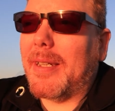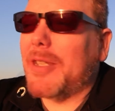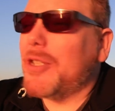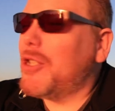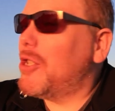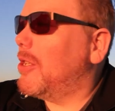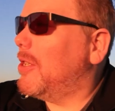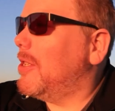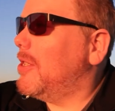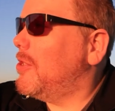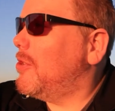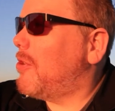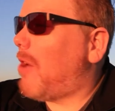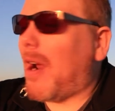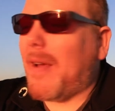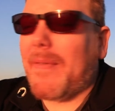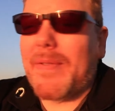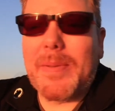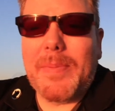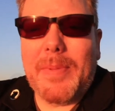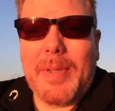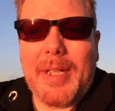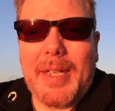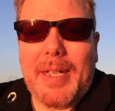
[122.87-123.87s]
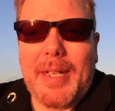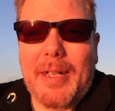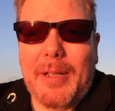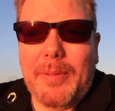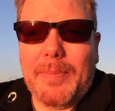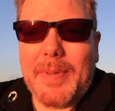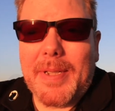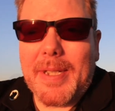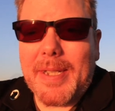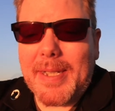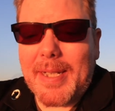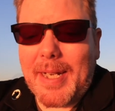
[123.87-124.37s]
engineering draftsman and
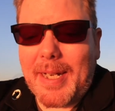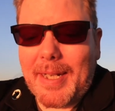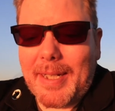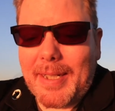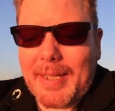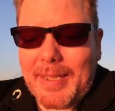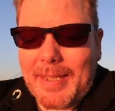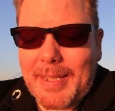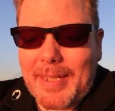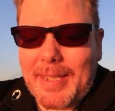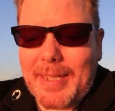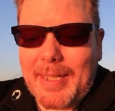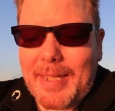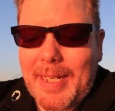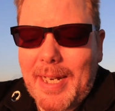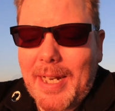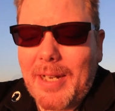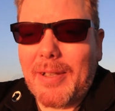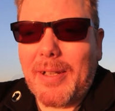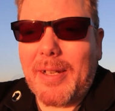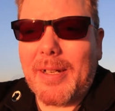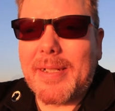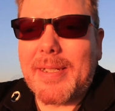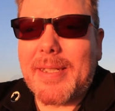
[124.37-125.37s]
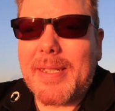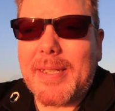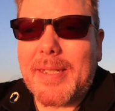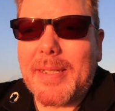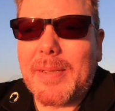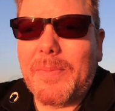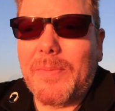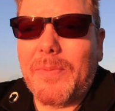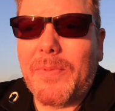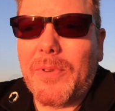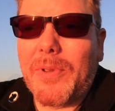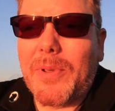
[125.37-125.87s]
helped design the airlock
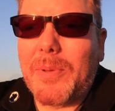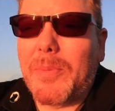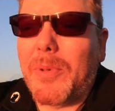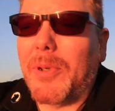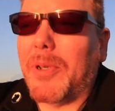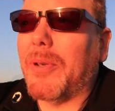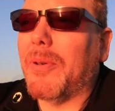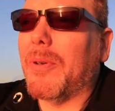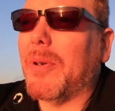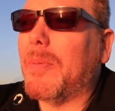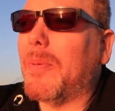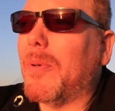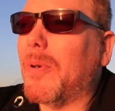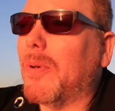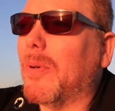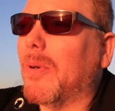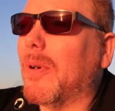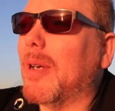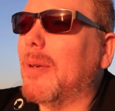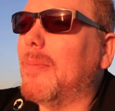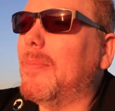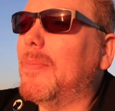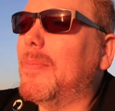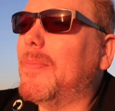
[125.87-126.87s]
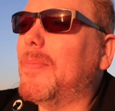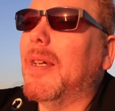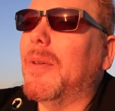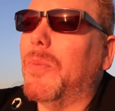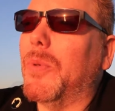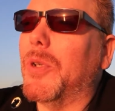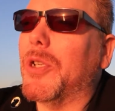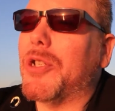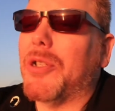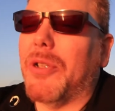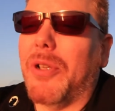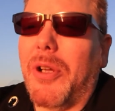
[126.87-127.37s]
system for the Mercury program,
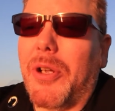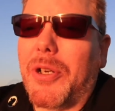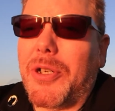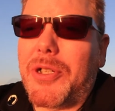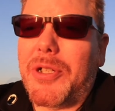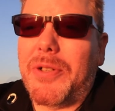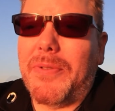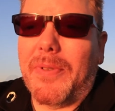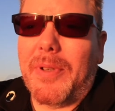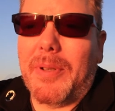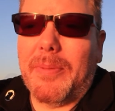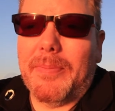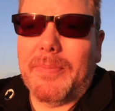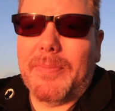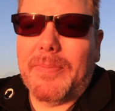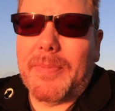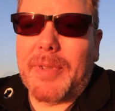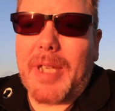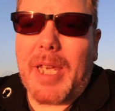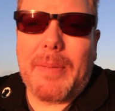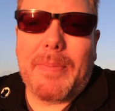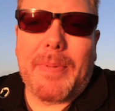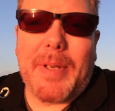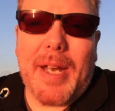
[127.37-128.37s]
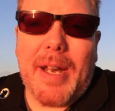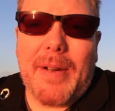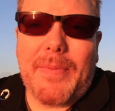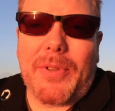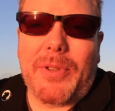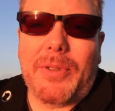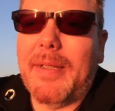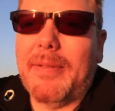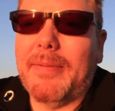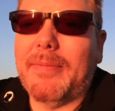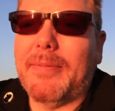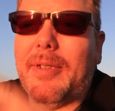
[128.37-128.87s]
which launched from Cape
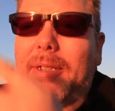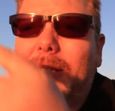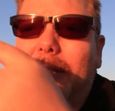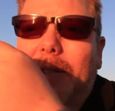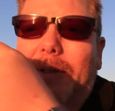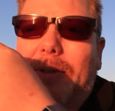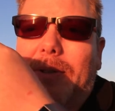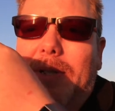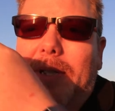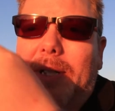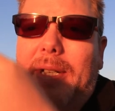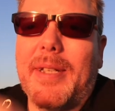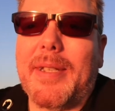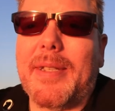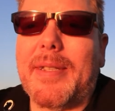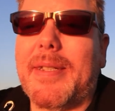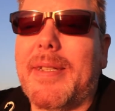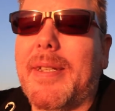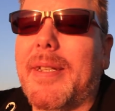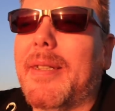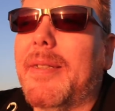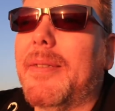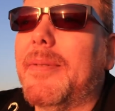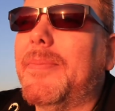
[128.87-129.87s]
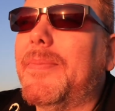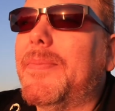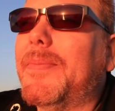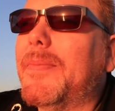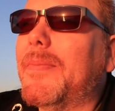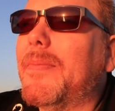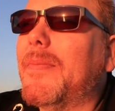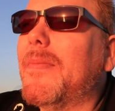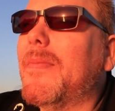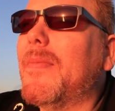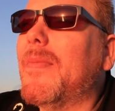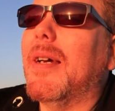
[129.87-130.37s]
Canaveral on the other side of the state.
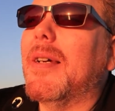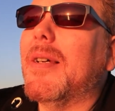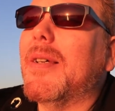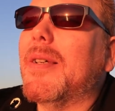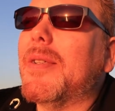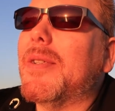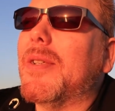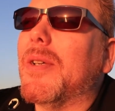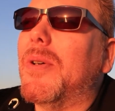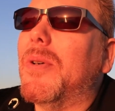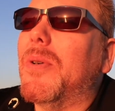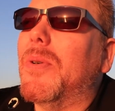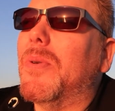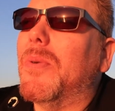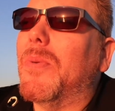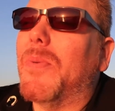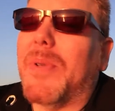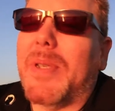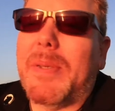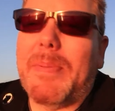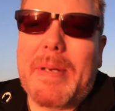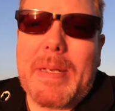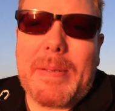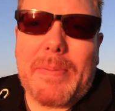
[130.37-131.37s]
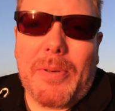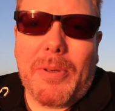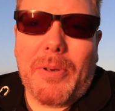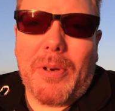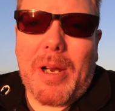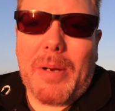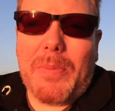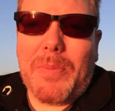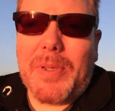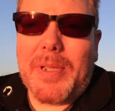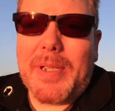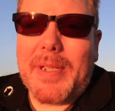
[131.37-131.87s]
So the space
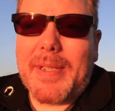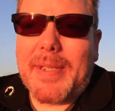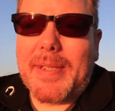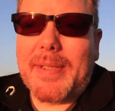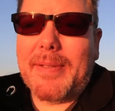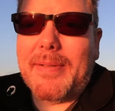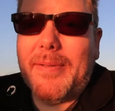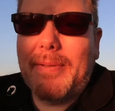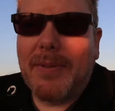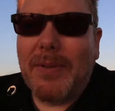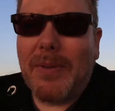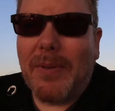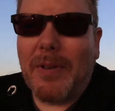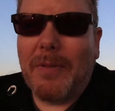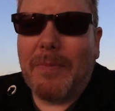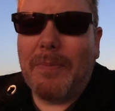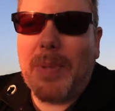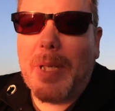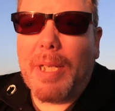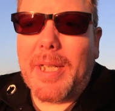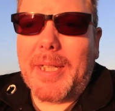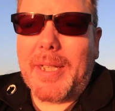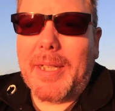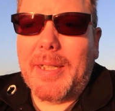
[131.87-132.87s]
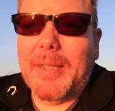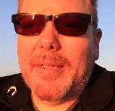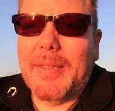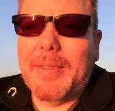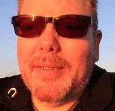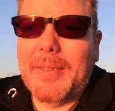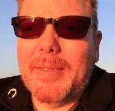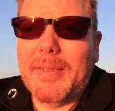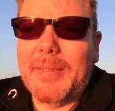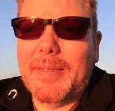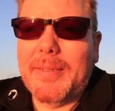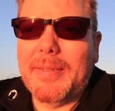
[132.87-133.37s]
program was sort of big
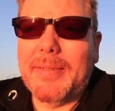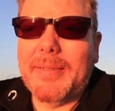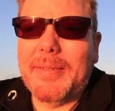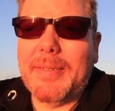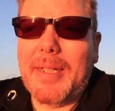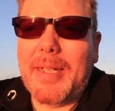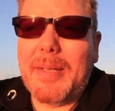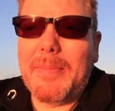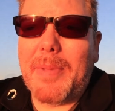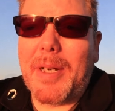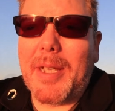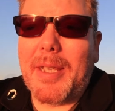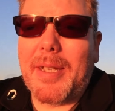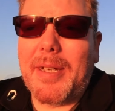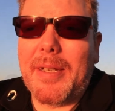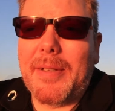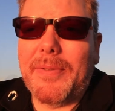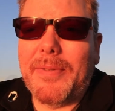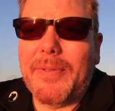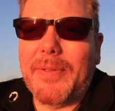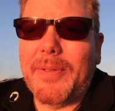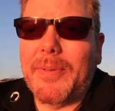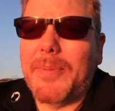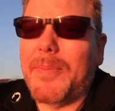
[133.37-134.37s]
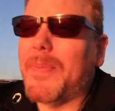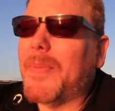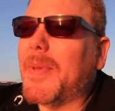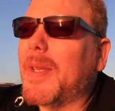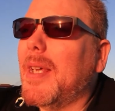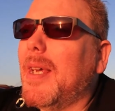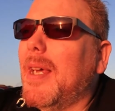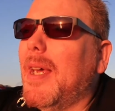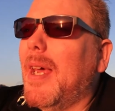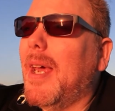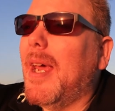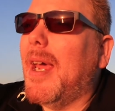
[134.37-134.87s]
in my life.
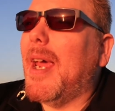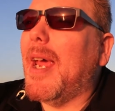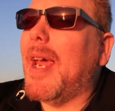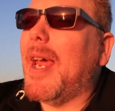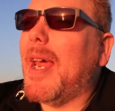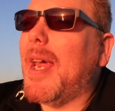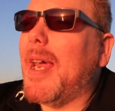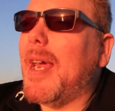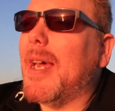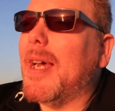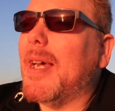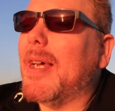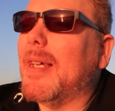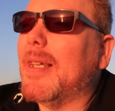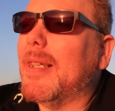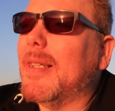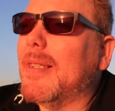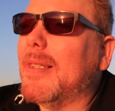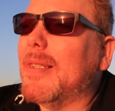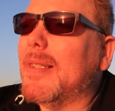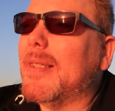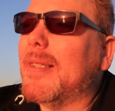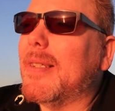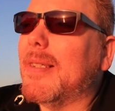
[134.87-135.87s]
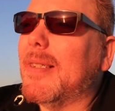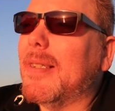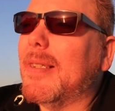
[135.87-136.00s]
And